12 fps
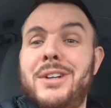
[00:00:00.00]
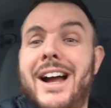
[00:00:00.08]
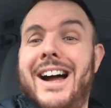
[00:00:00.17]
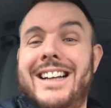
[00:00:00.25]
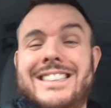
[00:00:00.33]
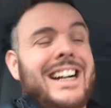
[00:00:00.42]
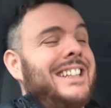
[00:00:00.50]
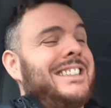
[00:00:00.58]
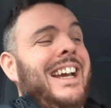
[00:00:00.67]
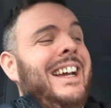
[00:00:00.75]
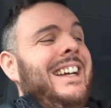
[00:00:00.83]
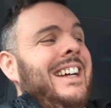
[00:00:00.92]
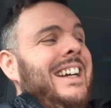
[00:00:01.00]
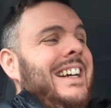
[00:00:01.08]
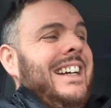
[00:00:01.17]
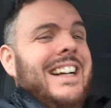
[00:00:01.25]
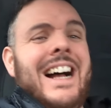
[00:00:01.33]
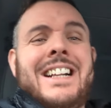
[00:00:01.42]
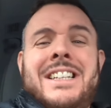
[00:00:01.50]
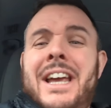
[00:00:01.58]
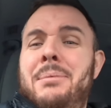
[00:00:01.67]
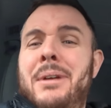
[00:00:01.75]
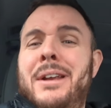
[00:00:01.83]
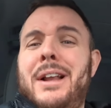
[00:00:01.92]
guys, that's it. That's it,
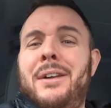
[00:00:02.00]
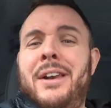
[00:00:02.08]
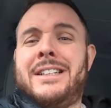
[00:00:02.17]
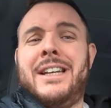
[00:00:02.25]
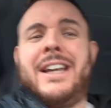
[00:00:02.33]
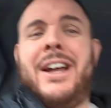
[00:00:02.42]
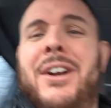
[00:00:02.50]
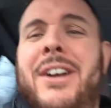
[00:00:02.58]
I'm literally getting